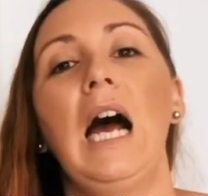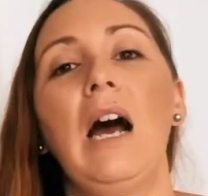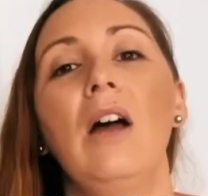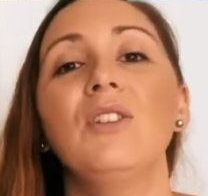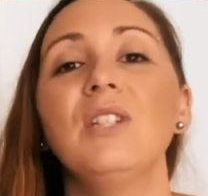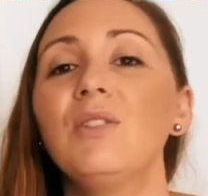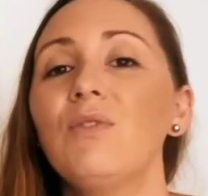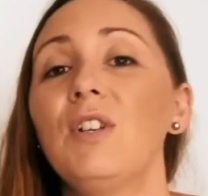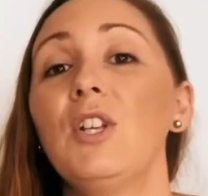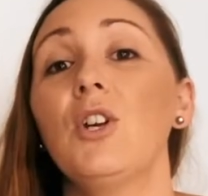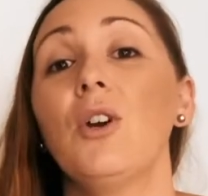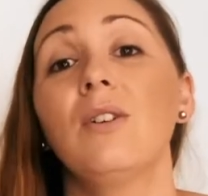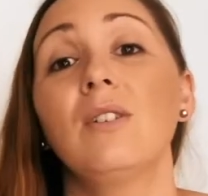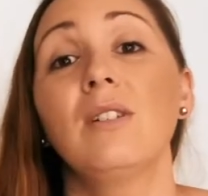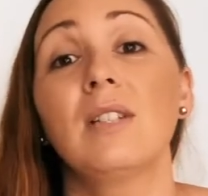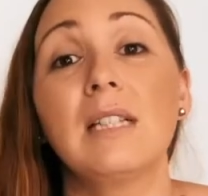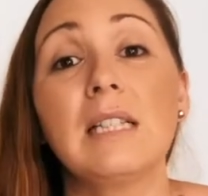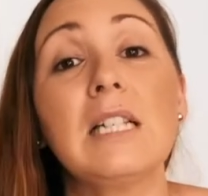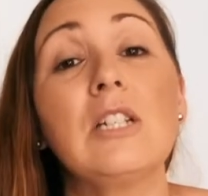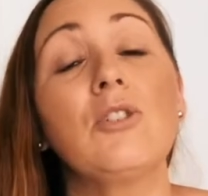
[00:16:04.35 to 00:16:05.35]
This video
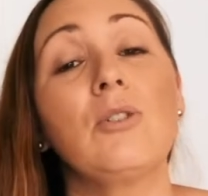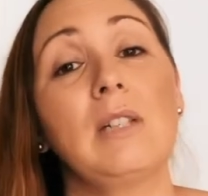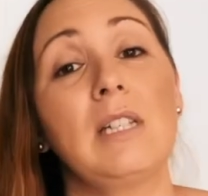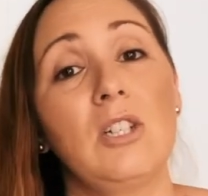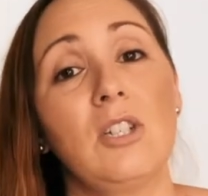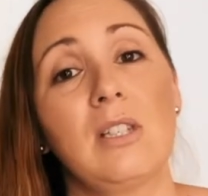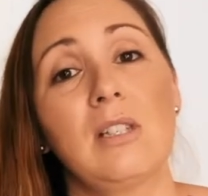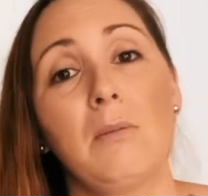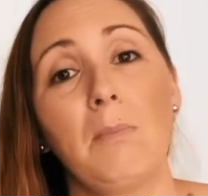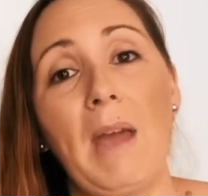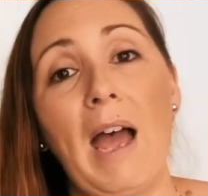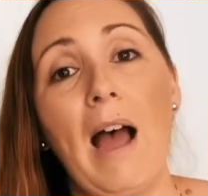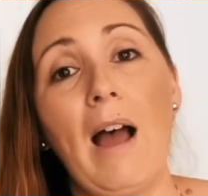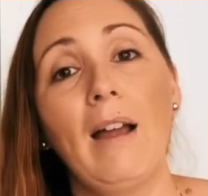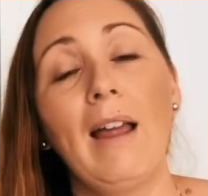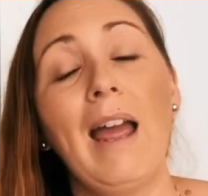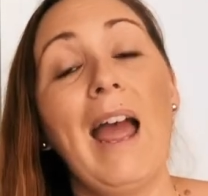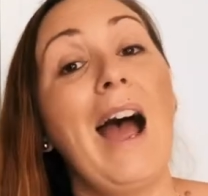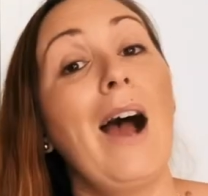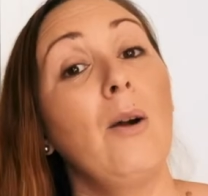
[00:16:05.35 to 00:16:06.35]
is literally just
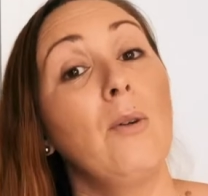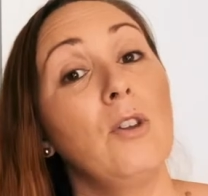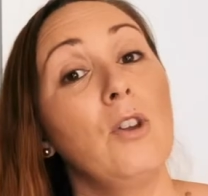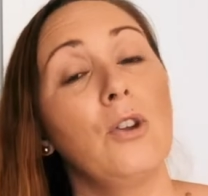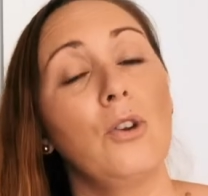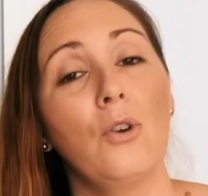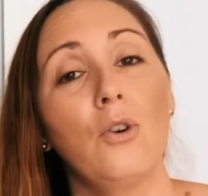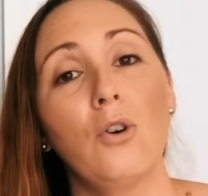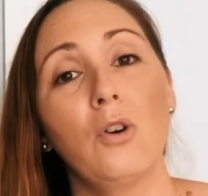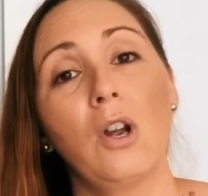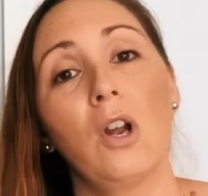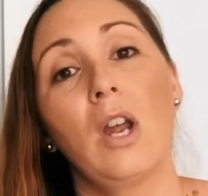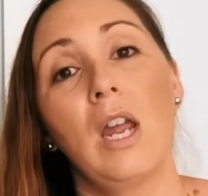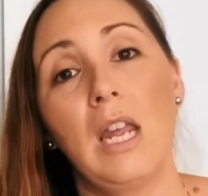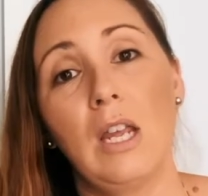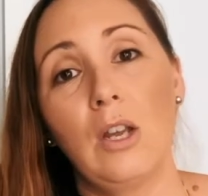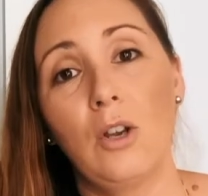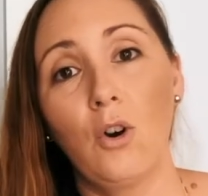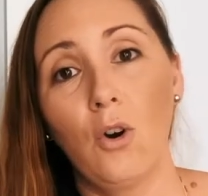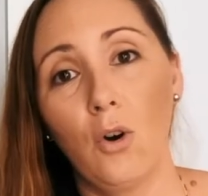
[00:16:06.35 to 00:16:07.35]
about how you can all
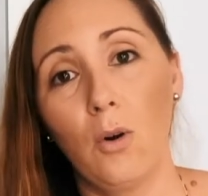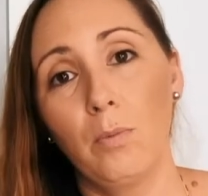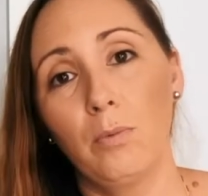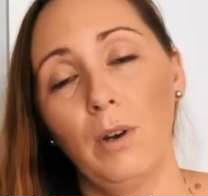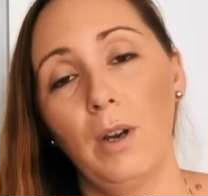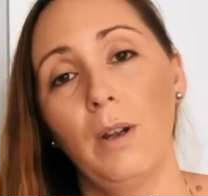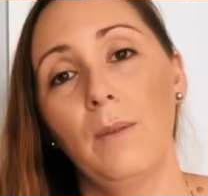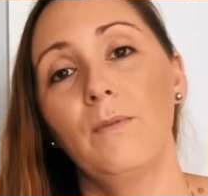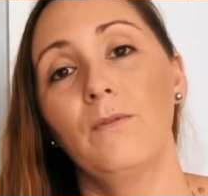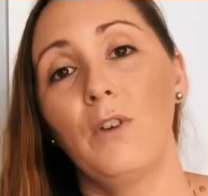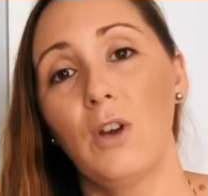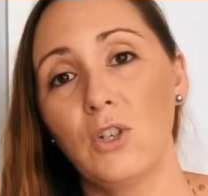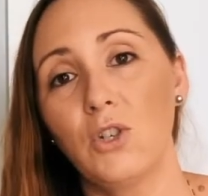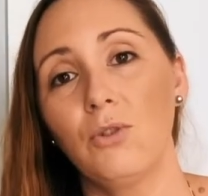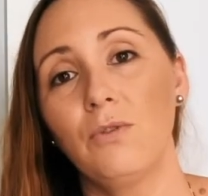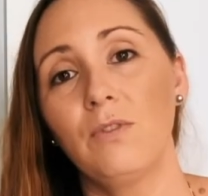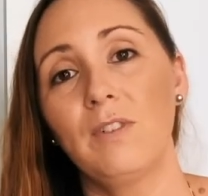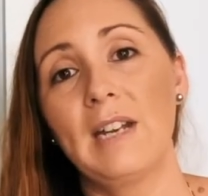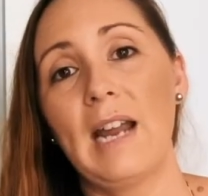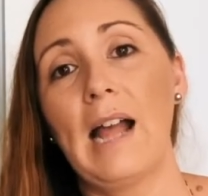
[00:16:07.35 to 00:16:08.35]
incorporate
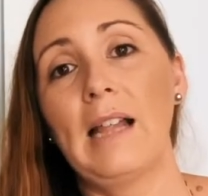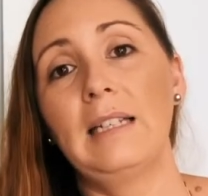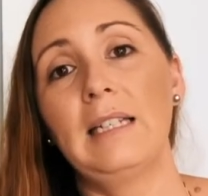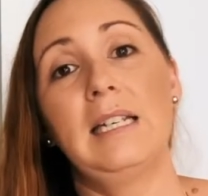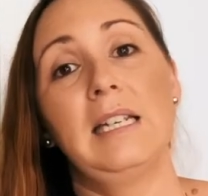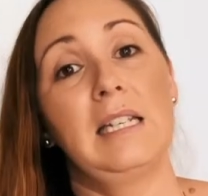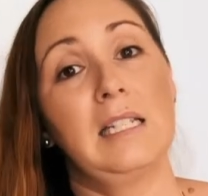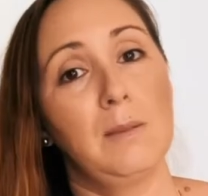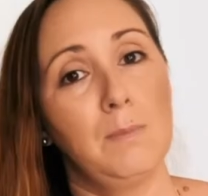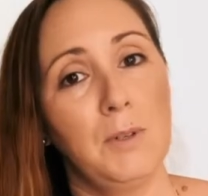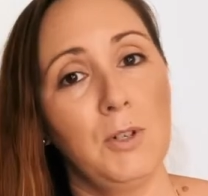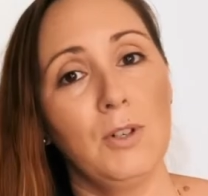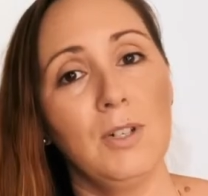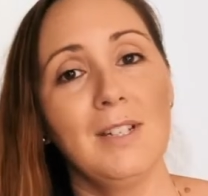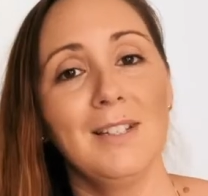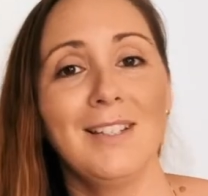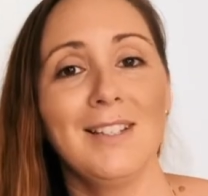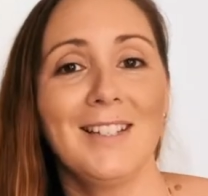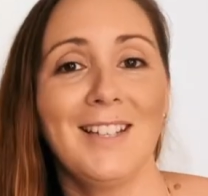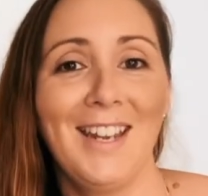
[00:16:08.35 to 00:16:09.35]
virtual reality
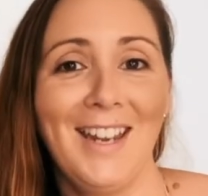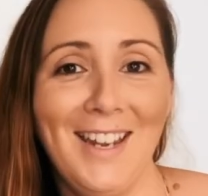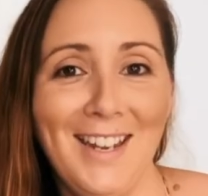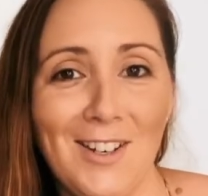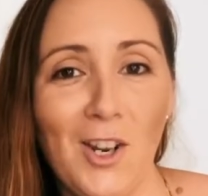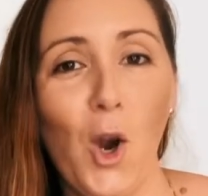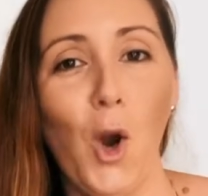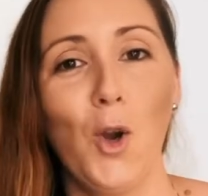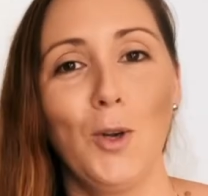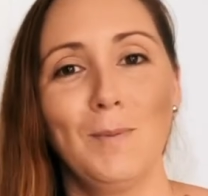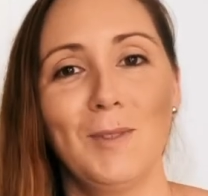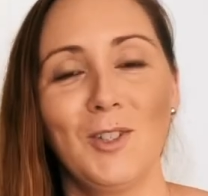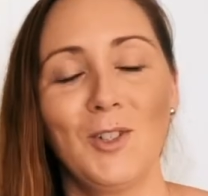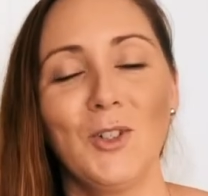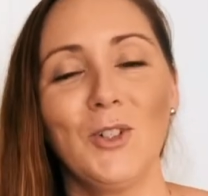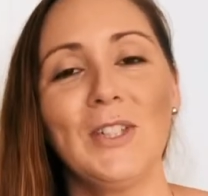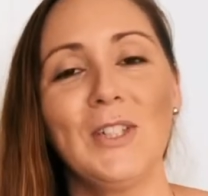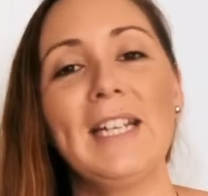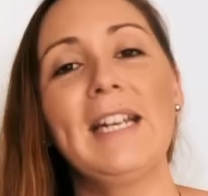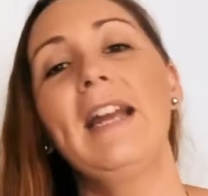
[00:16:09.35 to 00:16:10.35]
experience in
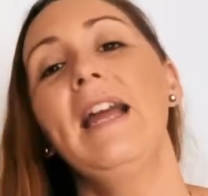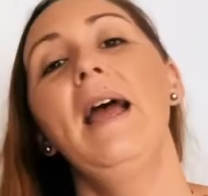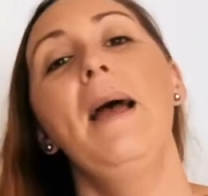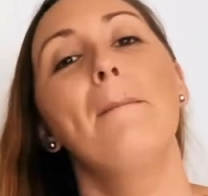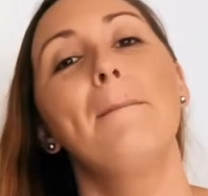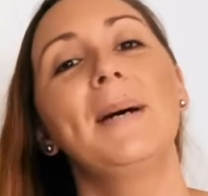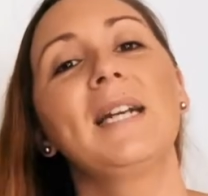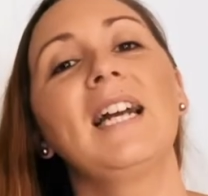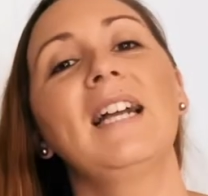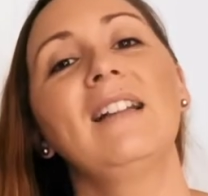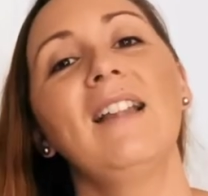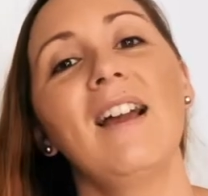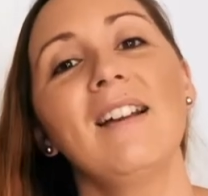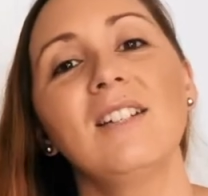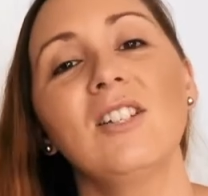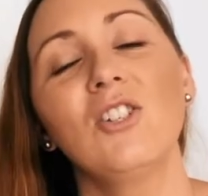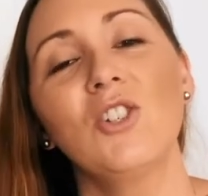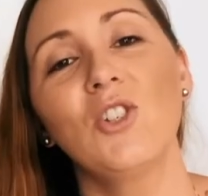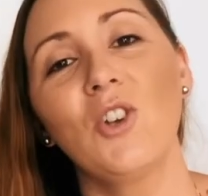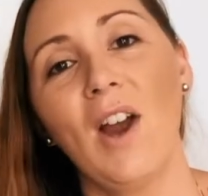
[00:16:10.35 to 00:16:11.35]
homeschooling, but I like
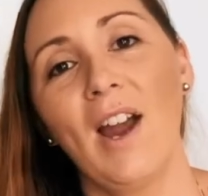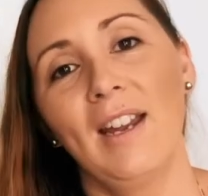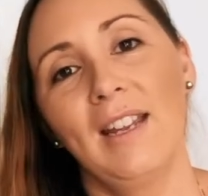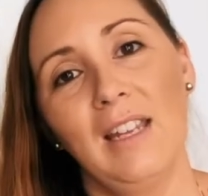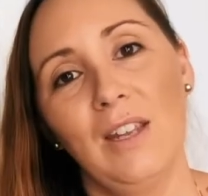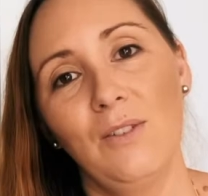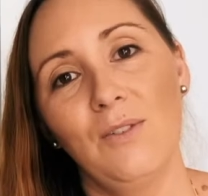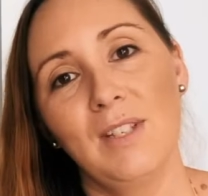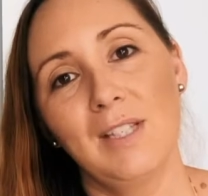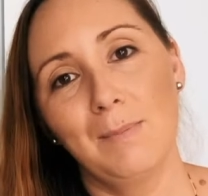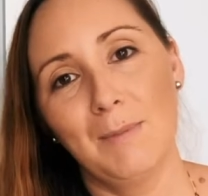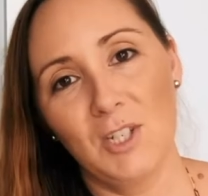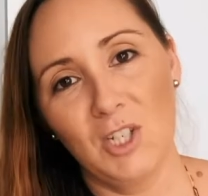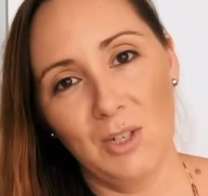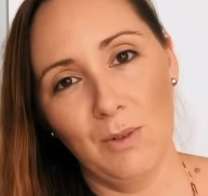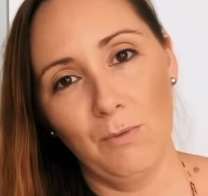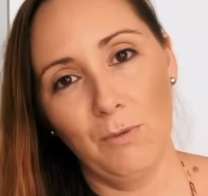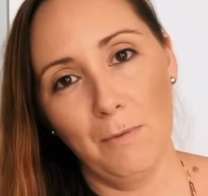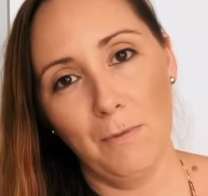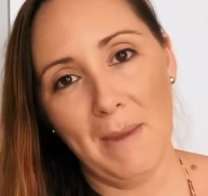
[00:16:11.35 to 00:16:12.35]
to try and give as much
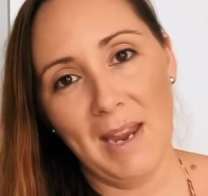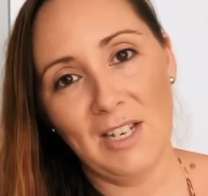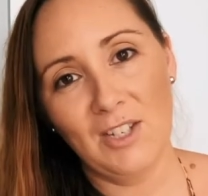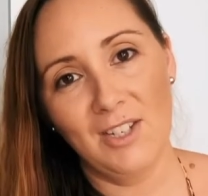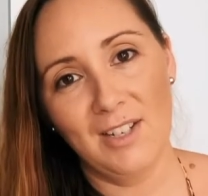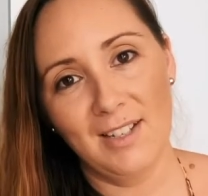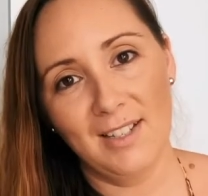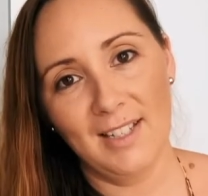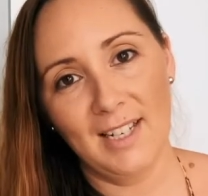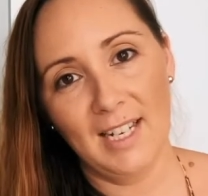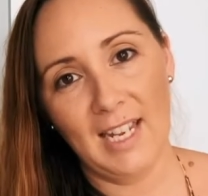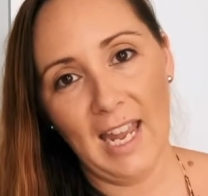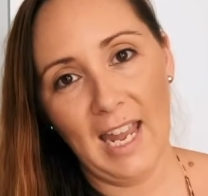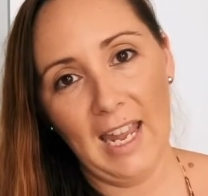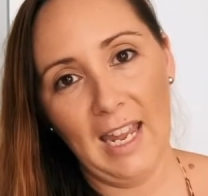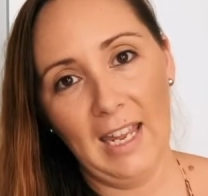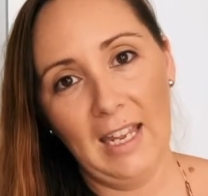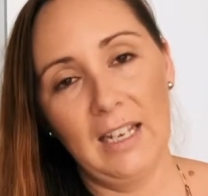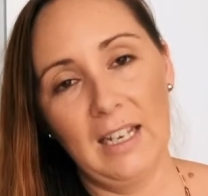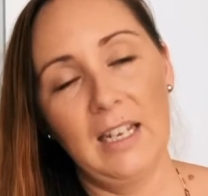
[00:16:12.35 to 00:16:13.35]
information as I
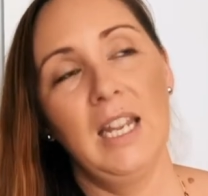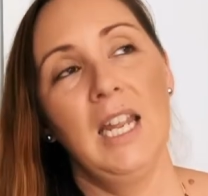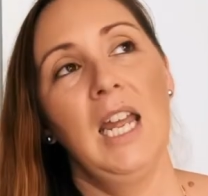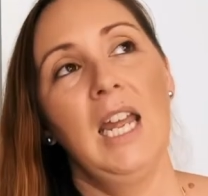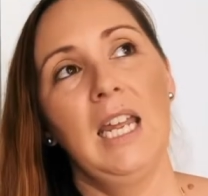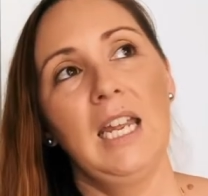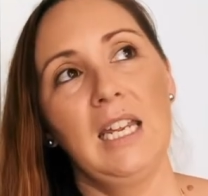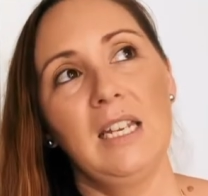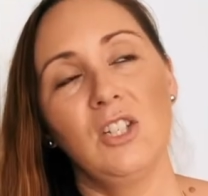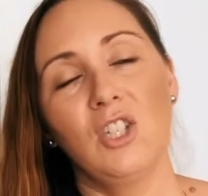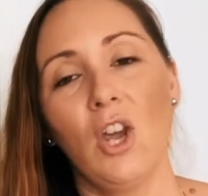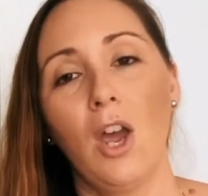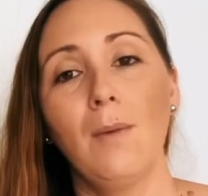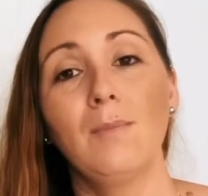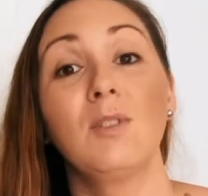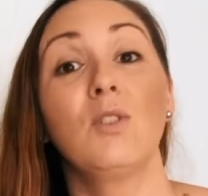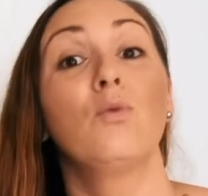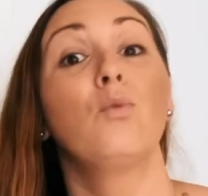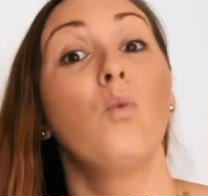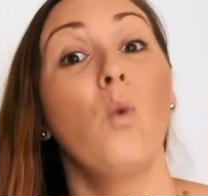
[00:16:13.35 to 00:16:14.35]
can in
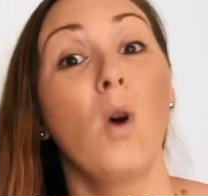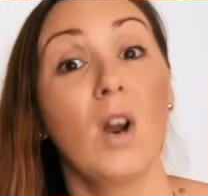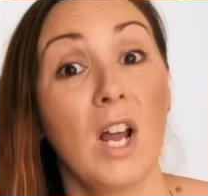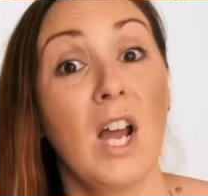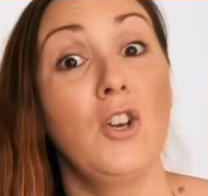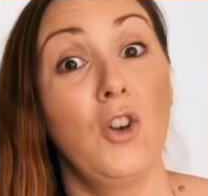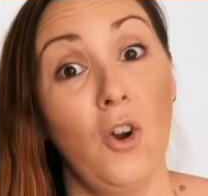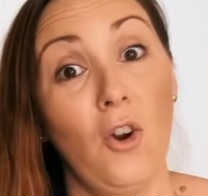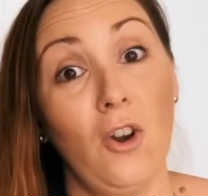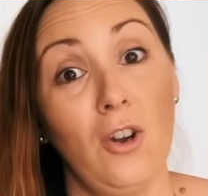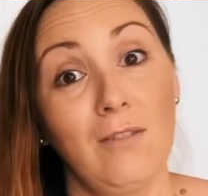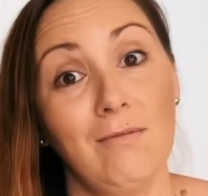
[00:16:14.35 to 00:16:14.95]
terms of what I know.